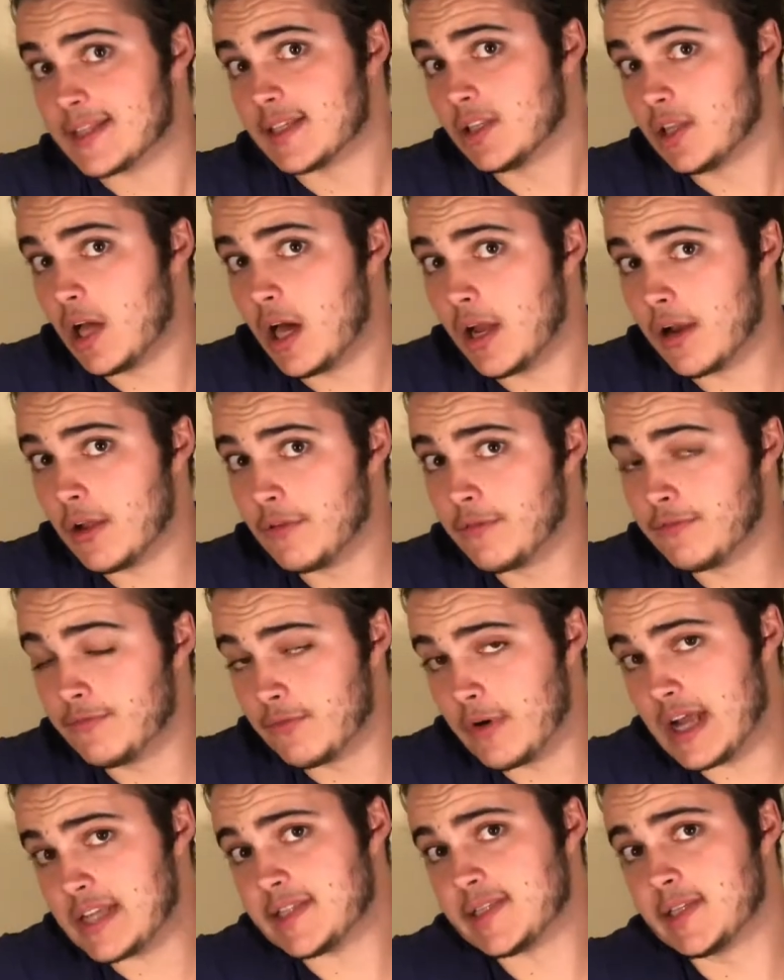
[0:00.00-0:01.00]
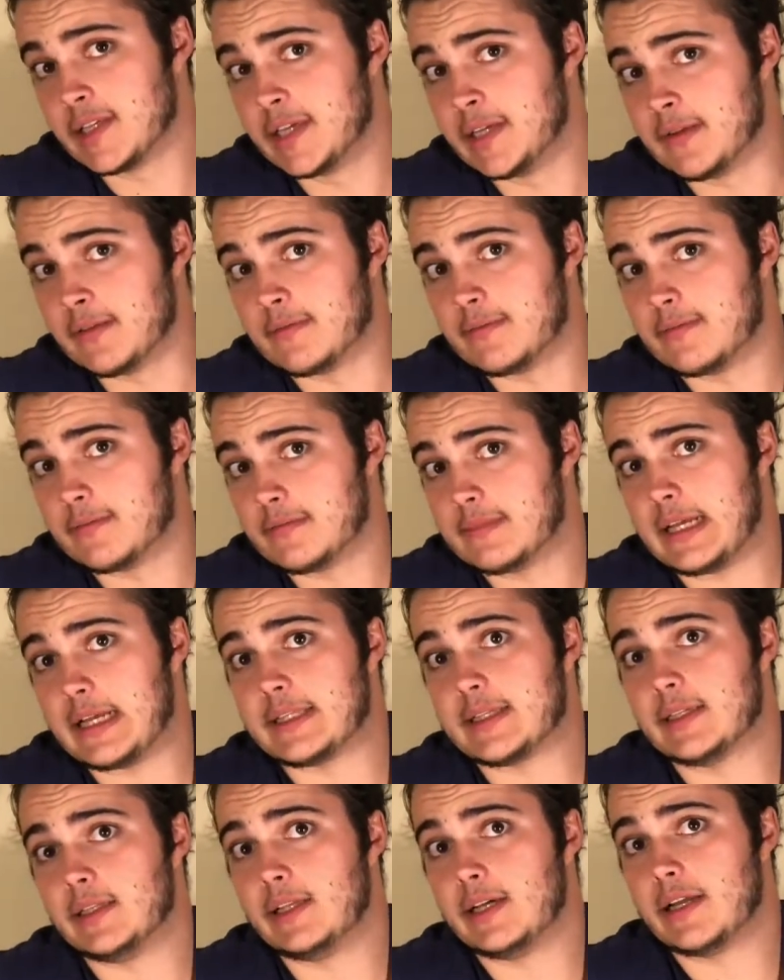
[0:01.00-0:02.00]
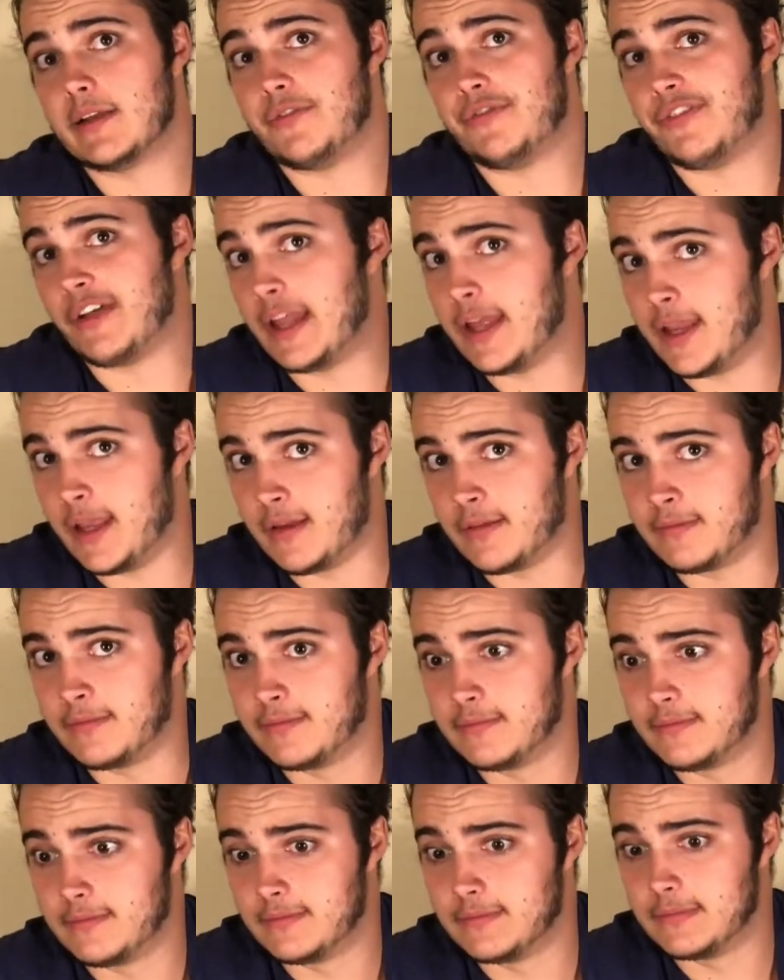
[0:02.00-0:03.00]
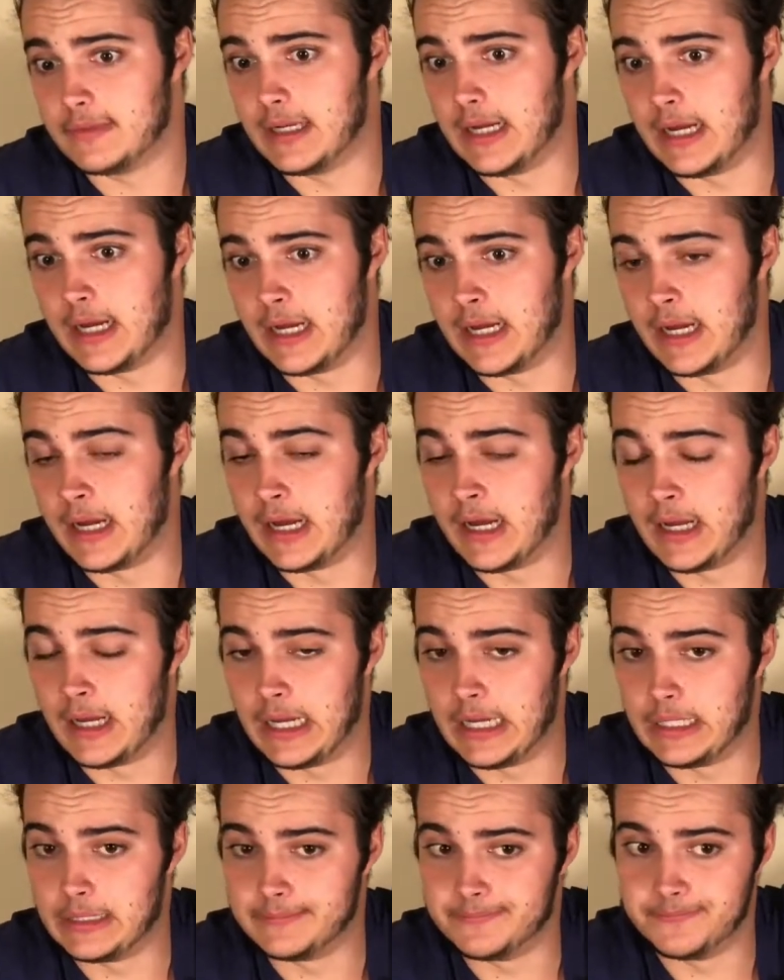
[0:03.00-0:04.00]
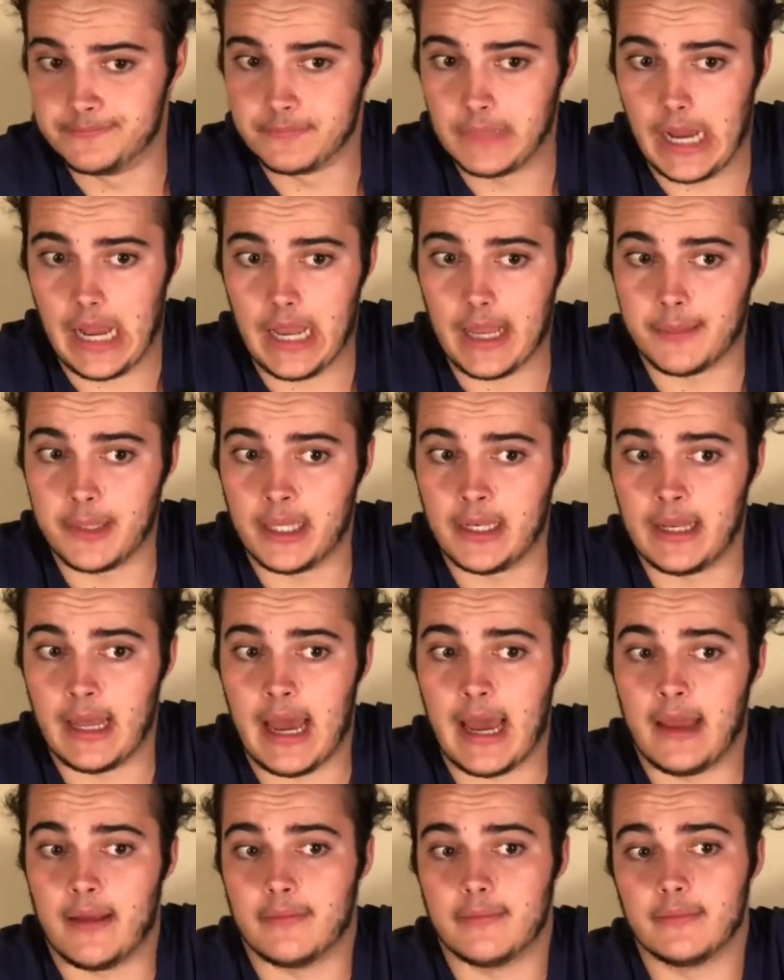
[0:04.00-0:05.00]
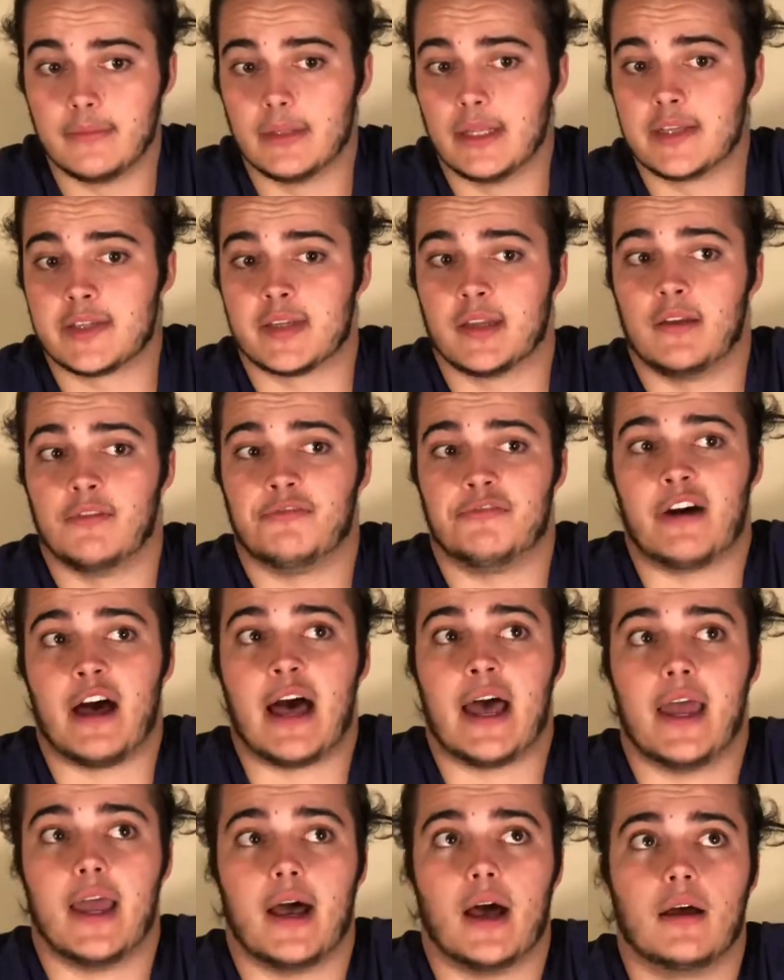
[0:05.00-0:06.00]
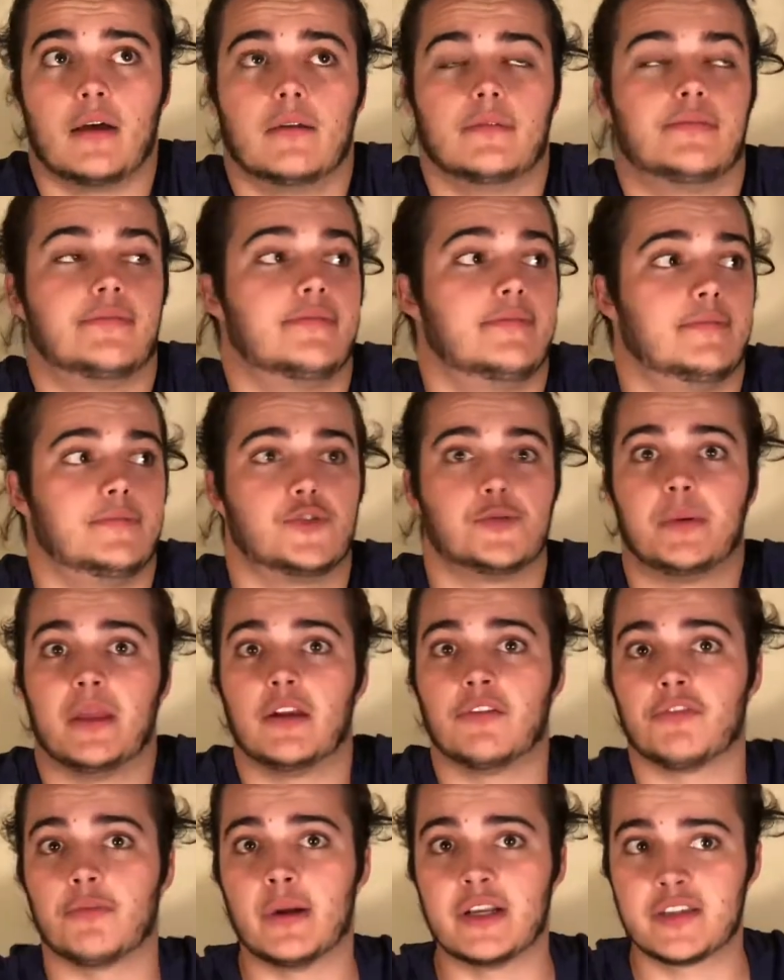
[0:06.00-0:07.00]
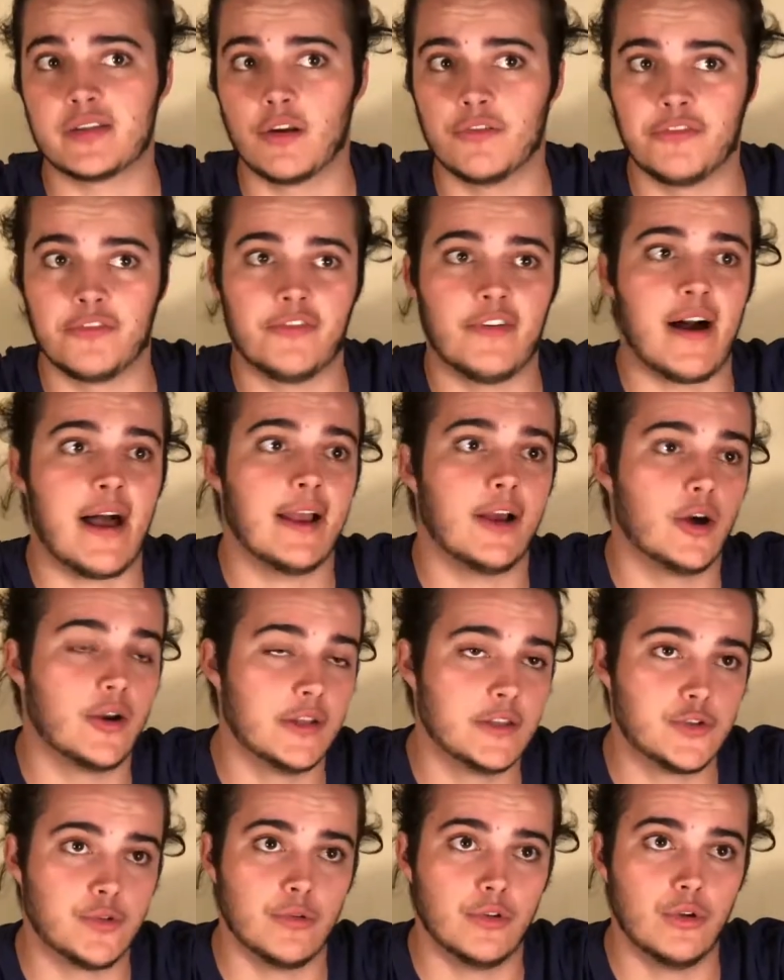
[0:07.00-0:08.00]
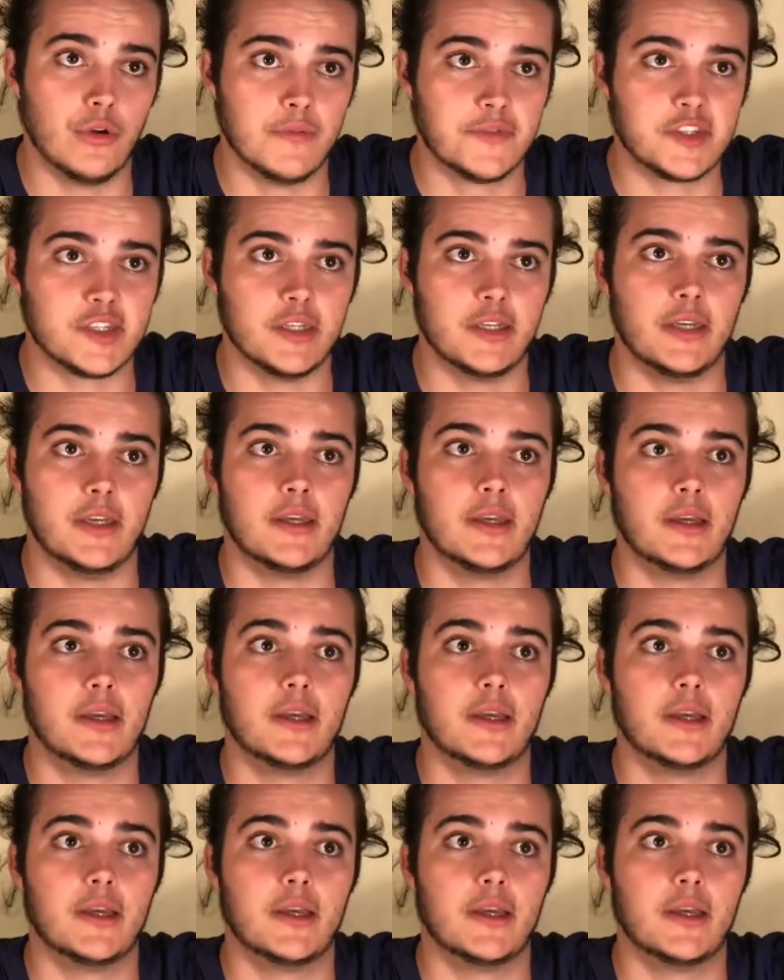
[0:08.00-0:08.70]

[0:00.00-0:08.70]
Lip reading: a lot of wrestling. That's a lot of fighting. I mean, listen, if speaking for myself, if I got into a UFC